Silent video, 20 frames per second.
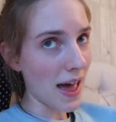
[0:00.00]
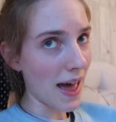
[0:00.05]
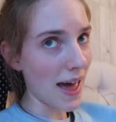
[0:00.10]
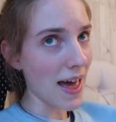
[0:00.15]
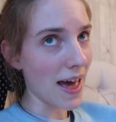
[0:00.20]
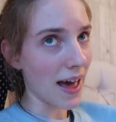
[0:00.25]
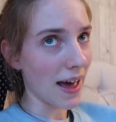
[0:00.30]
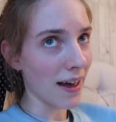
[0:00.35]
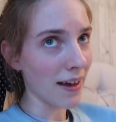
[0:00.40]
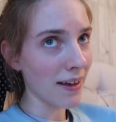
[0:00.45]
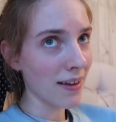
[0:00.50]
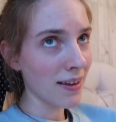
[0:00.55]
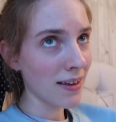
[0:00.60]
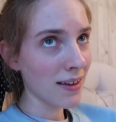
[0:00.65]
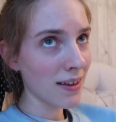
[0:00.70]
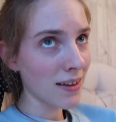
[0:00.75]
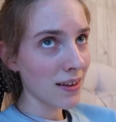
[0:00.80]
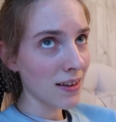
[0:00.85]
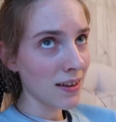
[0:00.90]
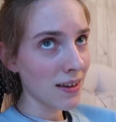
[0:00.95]
hair
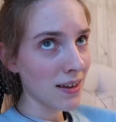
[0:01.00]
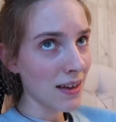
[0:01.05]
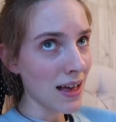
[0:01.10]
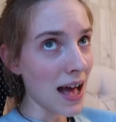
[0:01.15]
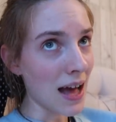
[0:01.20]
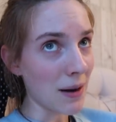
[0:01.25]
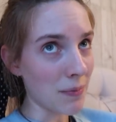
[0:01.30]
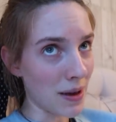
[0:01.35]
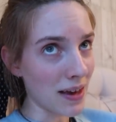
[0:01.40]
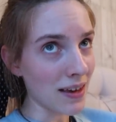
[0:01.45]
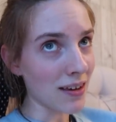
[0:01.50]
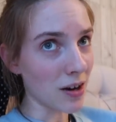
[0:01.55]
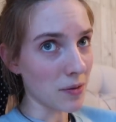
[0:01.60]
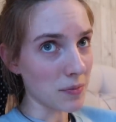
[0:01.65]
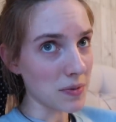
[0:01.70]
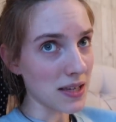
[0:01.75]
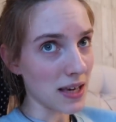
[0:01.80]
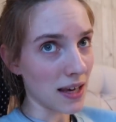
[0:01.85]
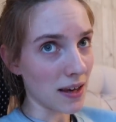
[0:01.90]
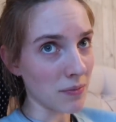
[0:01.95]
and
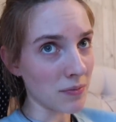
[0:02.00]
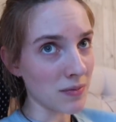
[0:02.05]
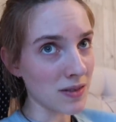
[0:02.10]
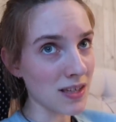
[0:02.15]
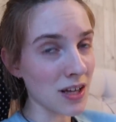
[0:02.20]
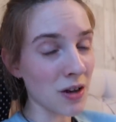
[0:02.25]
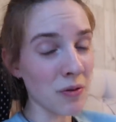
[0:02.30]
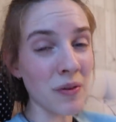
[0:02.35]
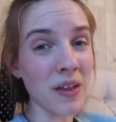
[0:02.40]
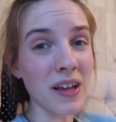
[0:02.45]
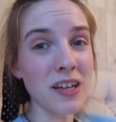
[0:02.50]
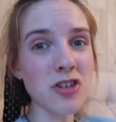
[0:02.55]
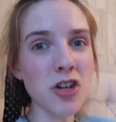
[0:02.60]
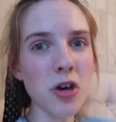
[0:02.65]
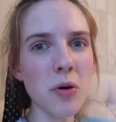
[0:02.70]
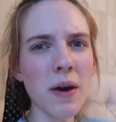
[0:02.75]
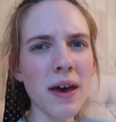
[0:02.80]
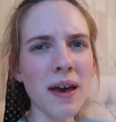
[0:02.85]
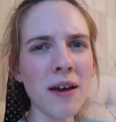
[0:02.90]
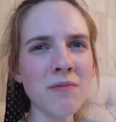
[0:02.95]
makeup teams know what they're
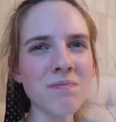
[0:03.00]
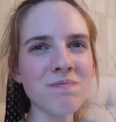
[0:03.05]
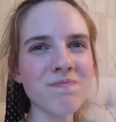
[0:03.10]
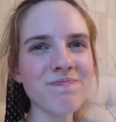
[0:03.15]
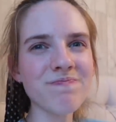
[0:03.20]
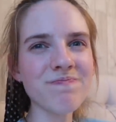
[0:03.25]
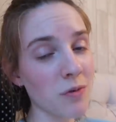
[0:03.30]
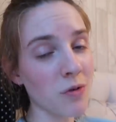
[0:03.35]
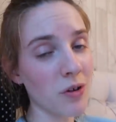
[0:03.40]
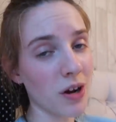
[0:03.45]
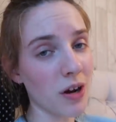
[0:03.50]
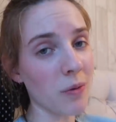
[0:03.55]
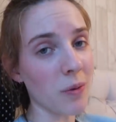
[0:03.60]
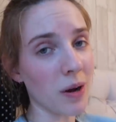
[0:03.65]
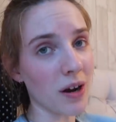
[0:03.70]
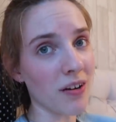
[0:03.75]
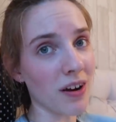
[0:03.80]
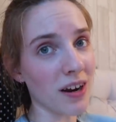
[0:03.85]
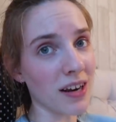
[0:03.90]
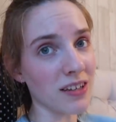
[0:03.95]
doing? Give them credit
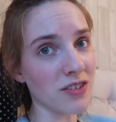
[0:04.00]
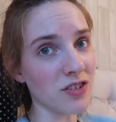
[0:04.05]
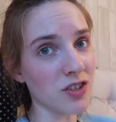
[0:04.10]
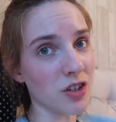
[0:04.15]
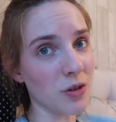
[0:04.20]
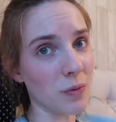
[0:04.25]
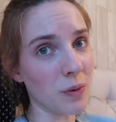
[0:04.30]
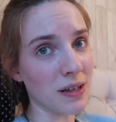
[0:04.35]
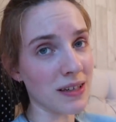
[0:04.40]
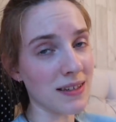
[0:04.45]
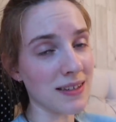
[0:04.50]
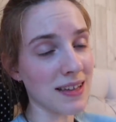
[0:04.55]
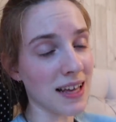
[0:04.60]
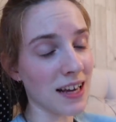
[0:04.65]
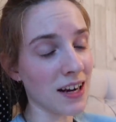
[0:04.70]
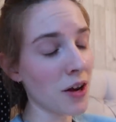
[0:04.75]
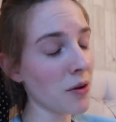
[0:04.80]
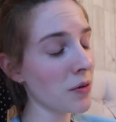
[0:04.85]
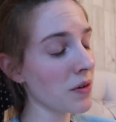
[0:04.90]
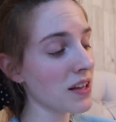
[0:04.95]
where credit is due because
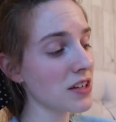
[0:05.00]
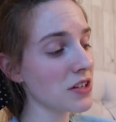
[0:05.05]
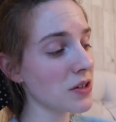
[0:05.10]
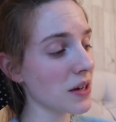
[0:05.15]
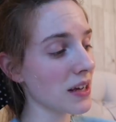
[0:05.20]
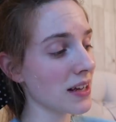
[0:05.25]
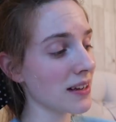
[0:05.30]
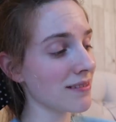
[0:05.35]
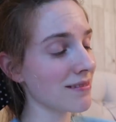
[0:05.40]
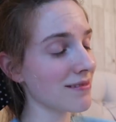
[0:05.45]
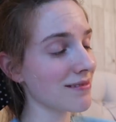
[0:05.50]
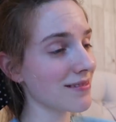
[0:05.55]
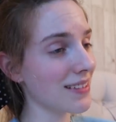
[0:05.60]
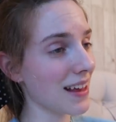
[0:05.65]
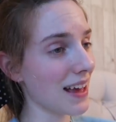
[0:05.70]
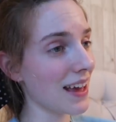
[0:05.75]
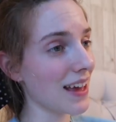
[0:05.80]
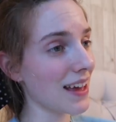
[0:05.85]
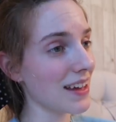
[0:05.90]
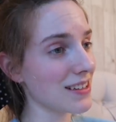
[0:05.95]
they know what they're doing.
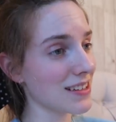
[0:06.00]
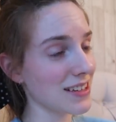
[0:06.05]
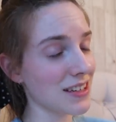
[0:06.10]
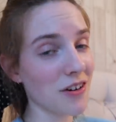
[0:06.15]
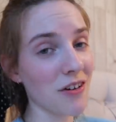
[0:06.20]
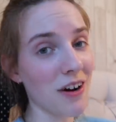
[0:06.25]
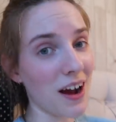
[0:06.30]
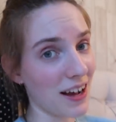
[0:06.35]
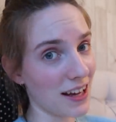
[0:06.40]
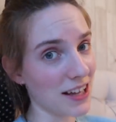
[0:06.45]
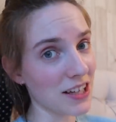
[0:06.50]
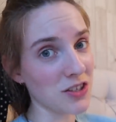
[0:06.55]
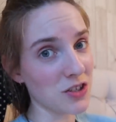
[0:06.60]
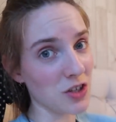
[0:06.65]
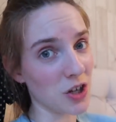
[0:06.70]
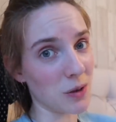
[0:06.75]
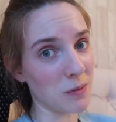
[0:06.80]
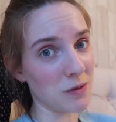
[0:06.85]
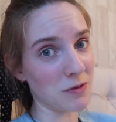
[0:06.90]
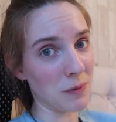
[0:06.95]
They did a cracking
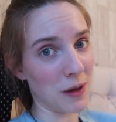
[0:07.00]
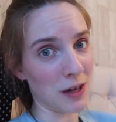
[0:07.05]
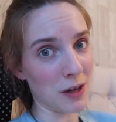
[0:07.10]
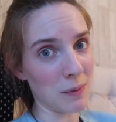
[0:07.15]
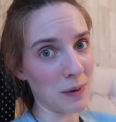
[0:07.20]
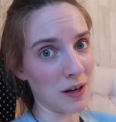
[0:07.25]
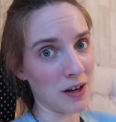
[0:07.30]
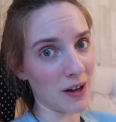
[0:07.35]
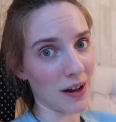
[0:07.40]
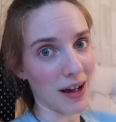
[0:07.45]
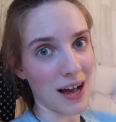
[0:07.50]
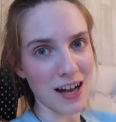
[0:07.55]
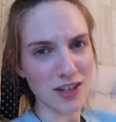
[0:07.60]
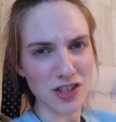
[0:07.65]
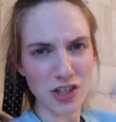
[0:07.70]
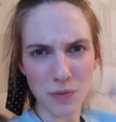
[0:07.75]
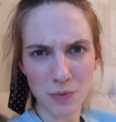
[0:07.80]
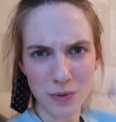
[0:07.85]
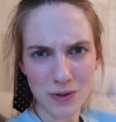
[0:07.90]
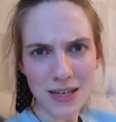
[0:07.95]
job of making me look
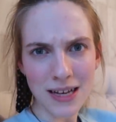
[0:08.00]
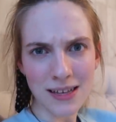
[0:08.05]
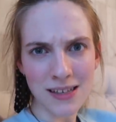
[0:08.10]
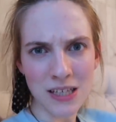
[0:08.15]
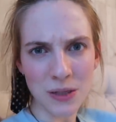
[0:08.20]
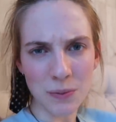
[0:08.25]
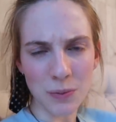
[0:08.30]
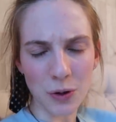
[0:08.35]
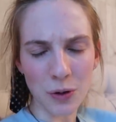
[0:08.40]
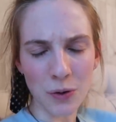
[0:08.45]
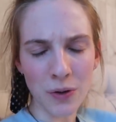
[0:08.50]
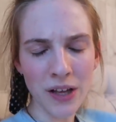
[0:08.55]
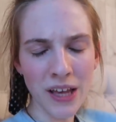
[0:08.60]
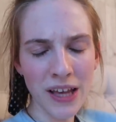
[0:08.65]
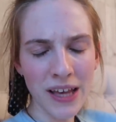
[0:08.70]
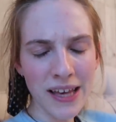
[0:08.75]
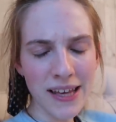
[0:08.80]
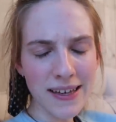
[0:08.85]
actually presentable.